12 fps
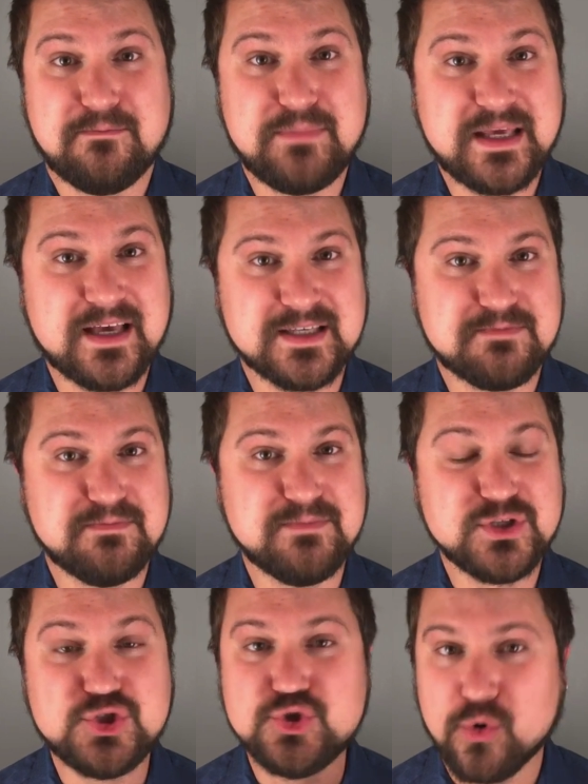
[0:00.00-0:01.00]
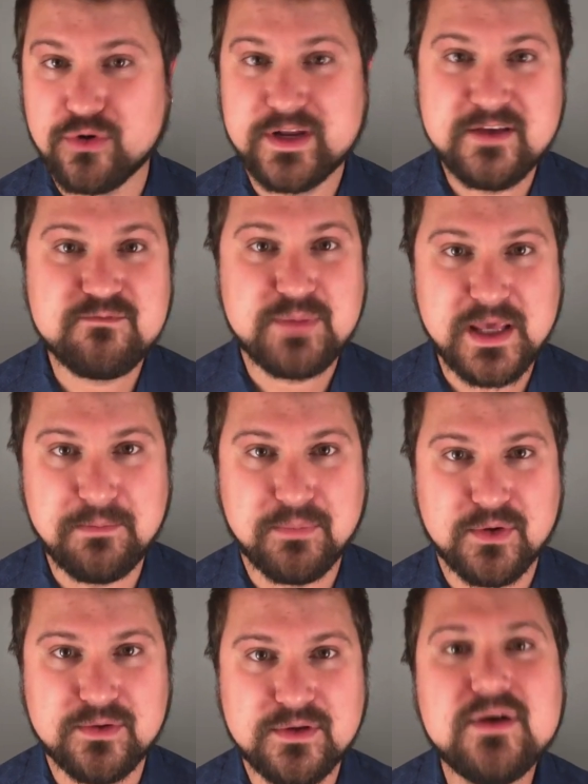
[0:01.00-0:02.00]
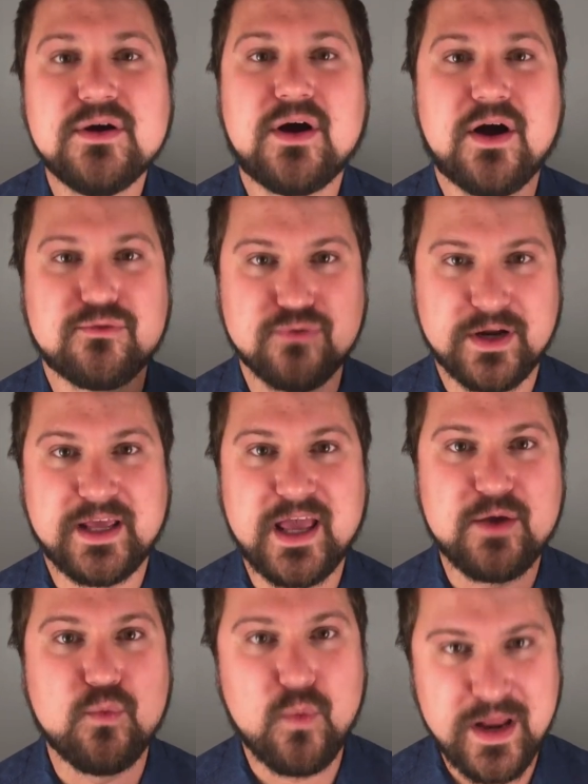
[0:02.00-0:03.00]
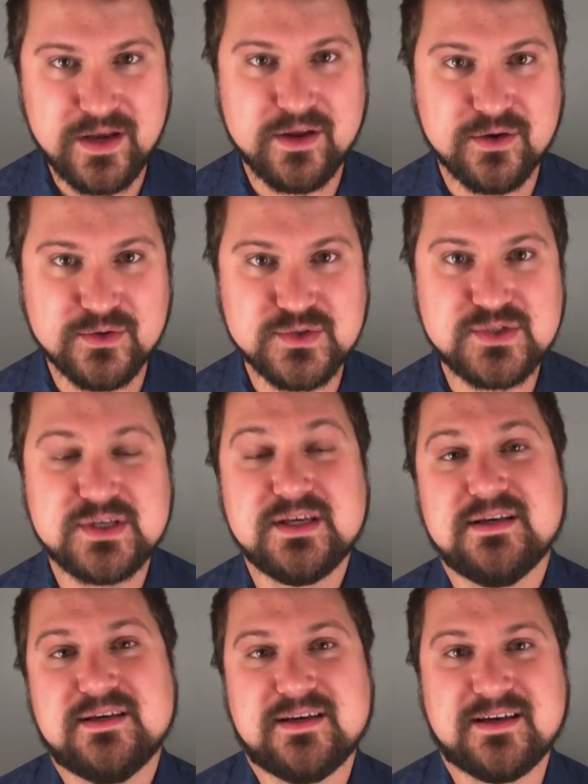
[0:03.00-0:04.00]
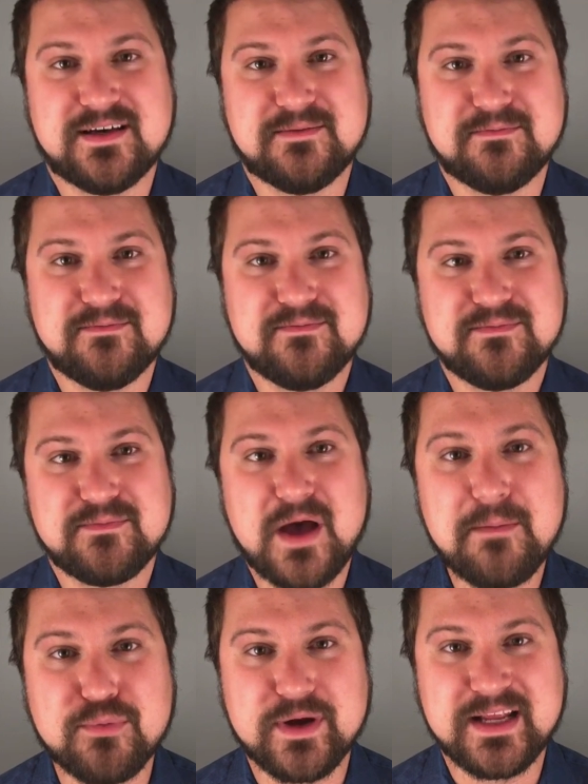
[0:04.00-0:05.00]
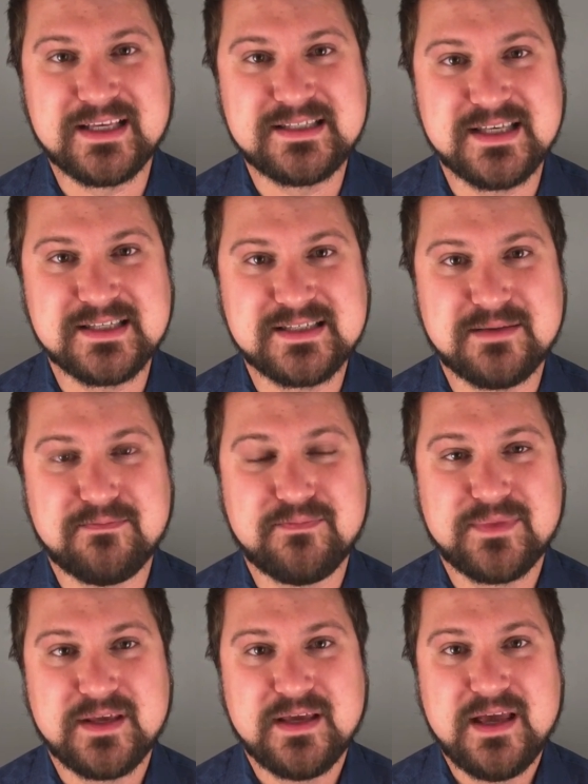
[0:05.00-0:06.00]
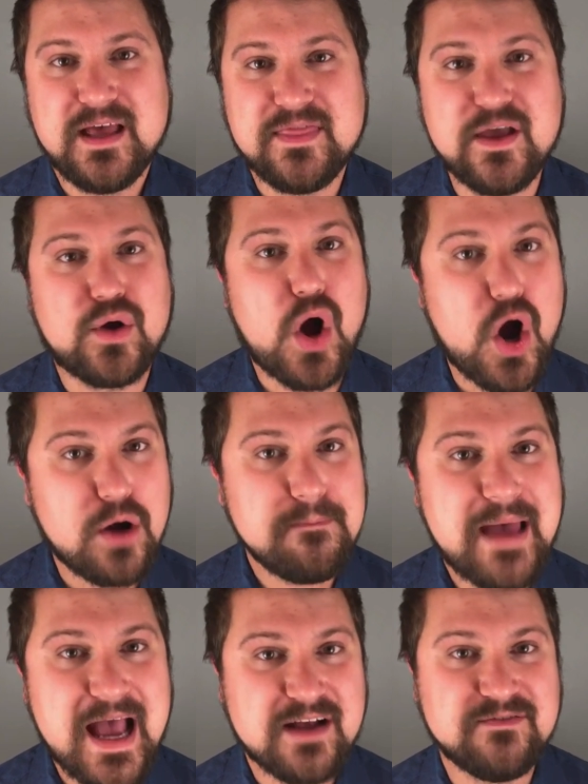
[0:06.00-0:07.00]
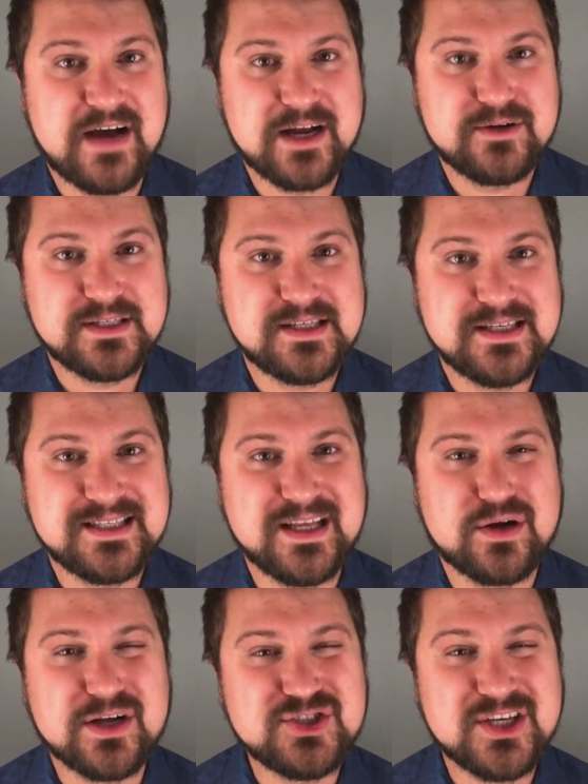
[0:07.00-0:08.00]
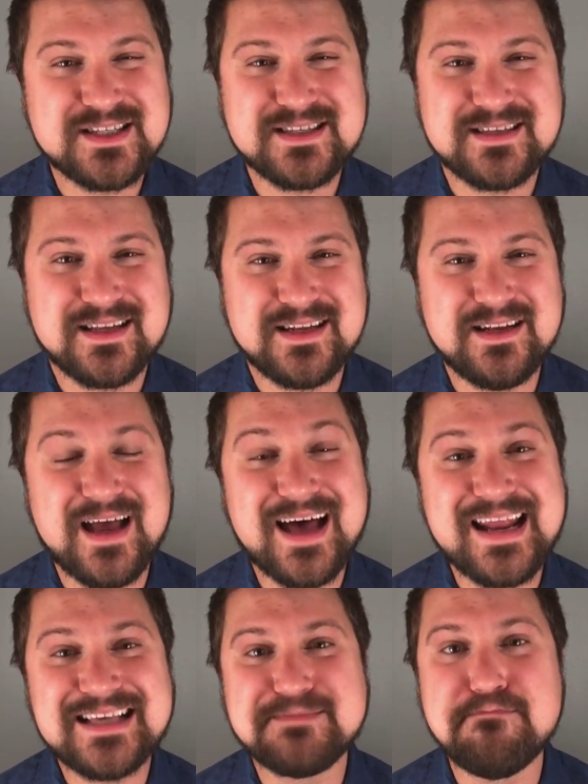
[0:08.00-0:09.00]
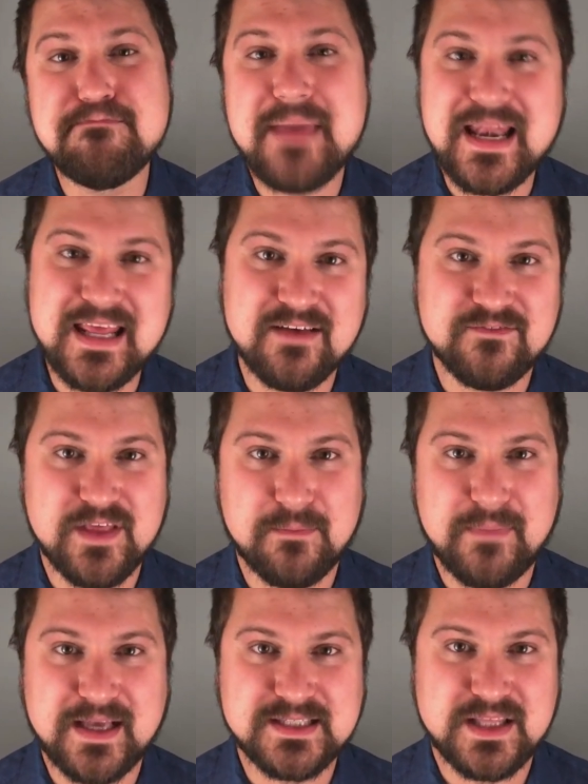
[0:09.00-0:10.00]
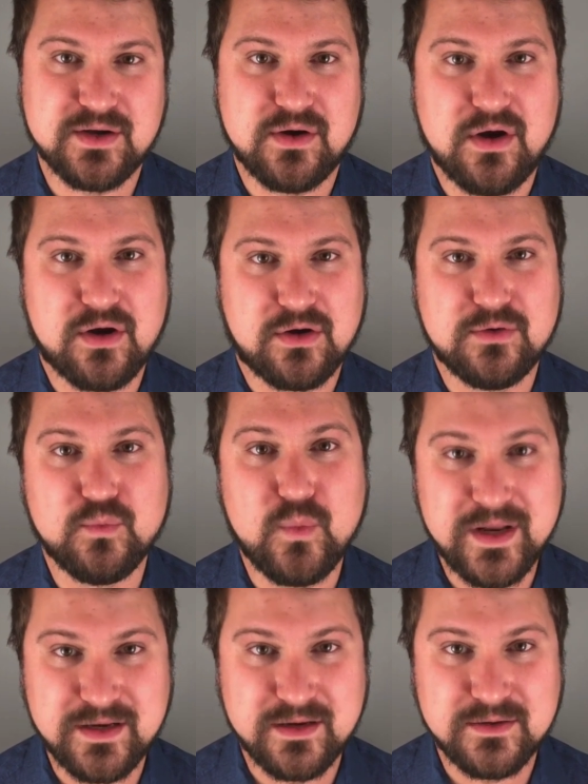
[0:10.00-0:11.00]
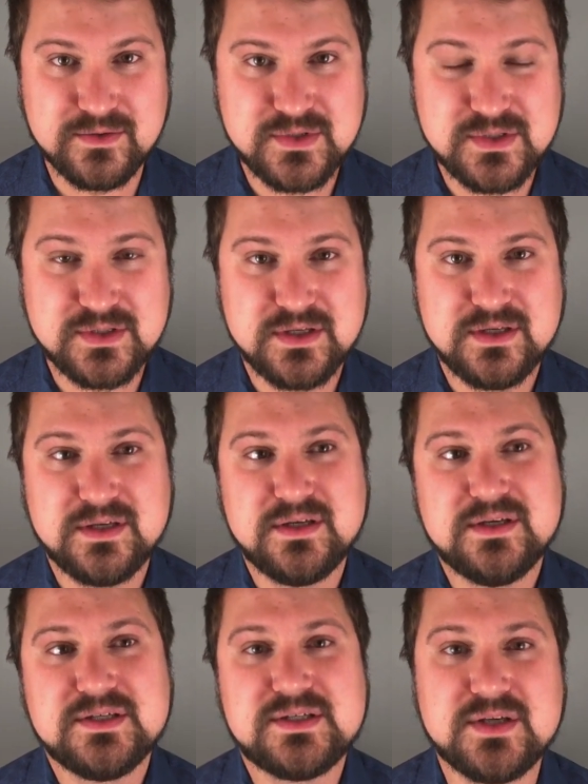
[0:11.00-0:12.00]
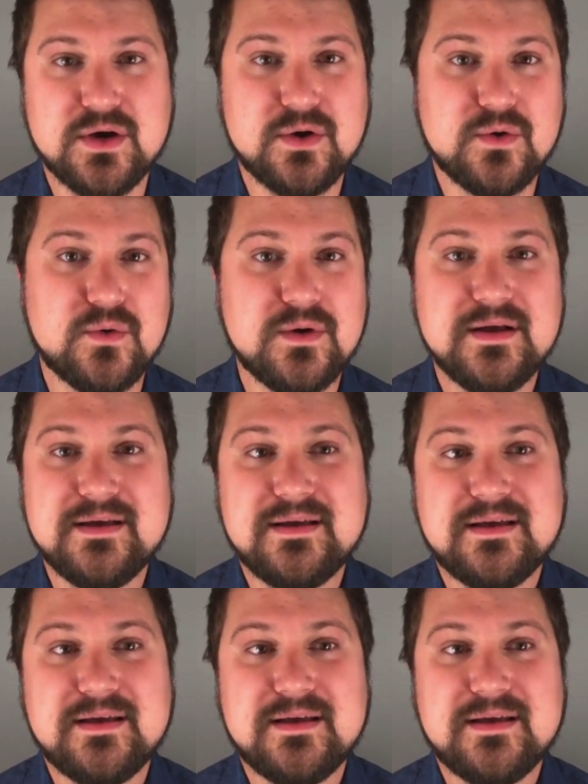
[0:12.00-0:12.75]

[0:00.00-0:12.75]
because the majority of people are running a Windows operating system. There are Mac viruses, there are just not as many of them as there are on Windows. So,